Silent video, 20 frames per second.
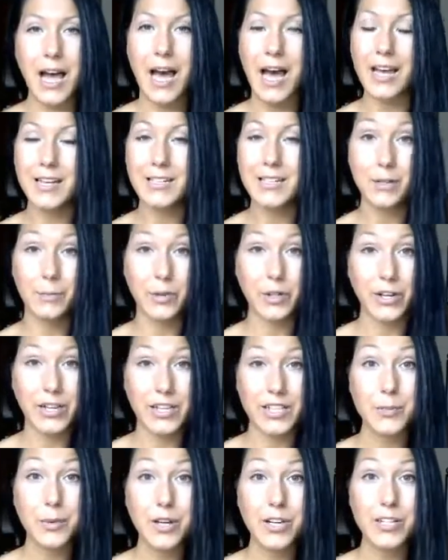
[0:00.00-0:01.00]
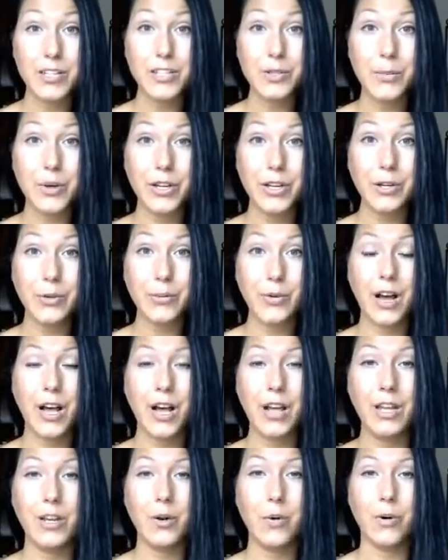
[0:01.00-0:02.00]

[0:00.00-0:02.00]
had similar experience to what you want,